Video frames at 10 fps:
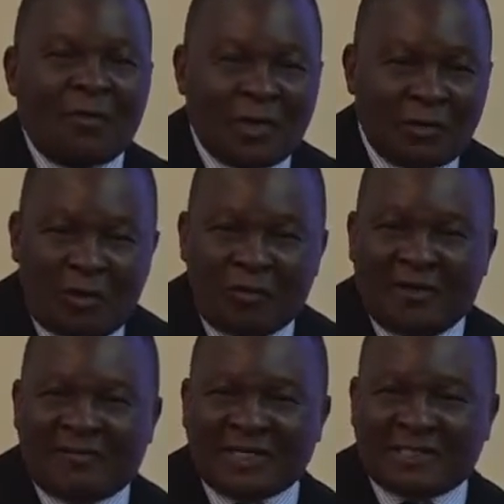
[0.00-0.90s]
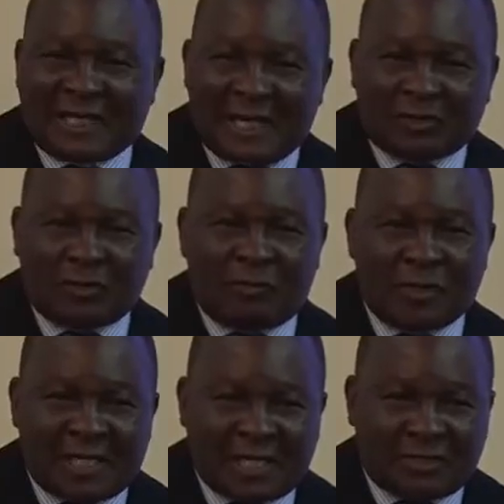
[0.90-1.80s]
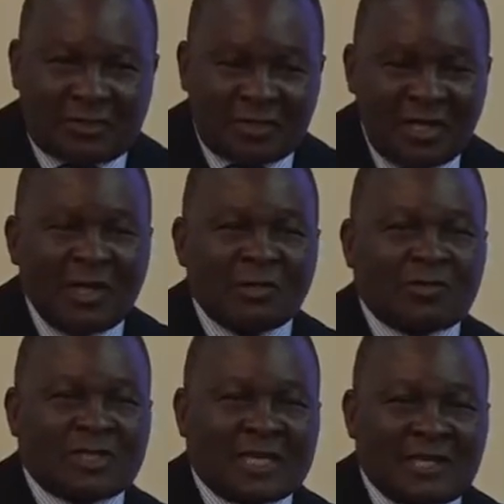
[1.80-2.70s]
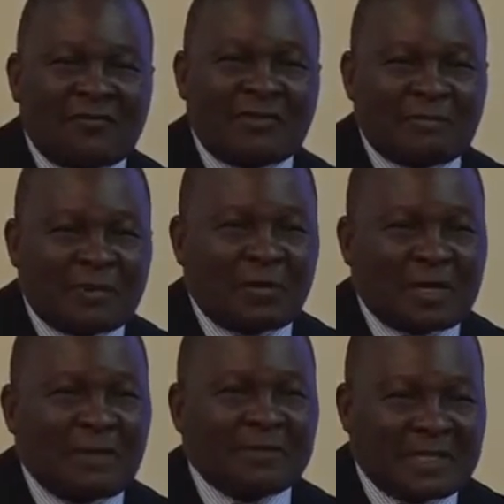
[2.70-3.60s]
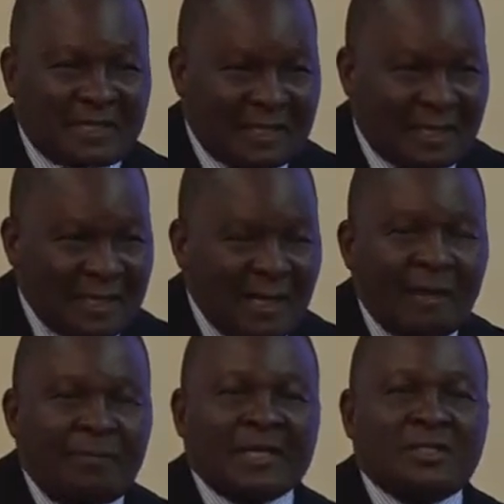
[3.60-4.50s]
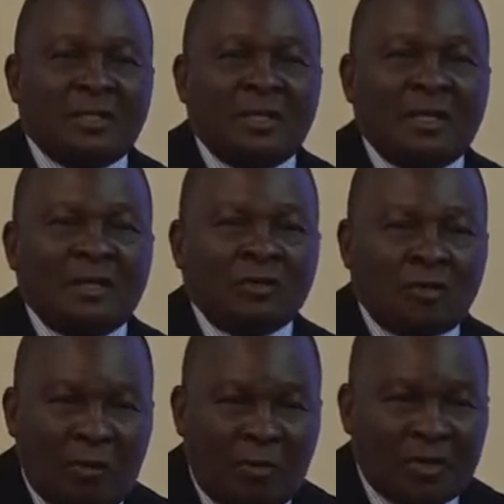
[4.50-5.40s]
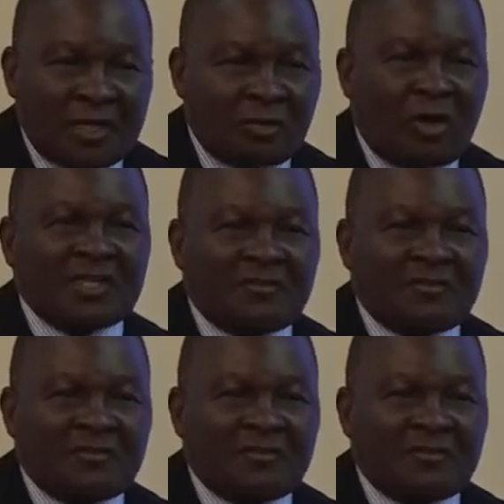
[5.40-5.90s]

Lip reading: We know we have an international obligation to take care of the people coming here, but nobody, no